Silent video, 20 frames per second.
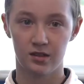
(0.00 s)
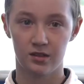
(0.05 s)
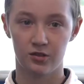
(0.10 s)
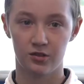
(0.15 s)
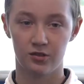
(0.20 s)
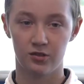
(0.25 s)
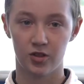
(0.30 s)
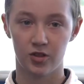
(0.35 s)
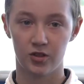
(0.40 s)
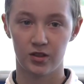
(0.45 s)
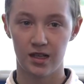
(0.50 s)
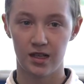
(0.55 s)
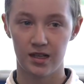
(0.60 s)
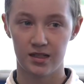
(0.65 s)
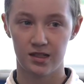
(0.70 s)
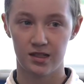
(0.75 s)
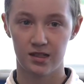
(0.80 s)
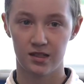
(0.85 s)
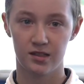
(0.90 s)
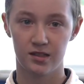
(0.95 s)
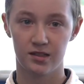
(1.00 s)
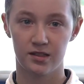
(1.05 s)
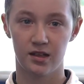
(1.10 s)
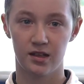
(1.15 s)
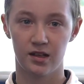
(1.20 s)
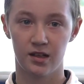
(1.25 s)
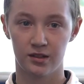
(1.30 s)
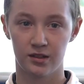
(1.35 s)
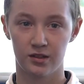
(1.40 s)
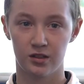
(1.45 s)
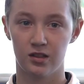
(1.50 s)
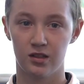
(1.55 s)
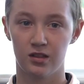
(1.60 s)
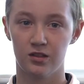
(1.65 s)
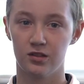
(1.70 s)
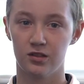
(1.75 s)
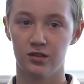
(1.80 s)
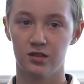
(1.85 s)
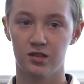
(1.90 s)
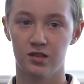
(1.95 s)
to grow lettuce,
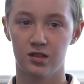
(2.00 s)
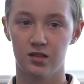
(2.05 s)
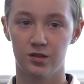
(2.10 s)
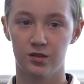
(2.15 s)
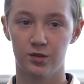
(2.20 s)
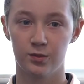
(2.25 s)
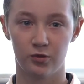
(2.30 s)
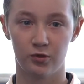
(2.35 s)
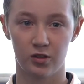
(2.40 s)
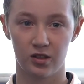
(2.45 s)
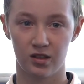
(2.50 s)
onions, spring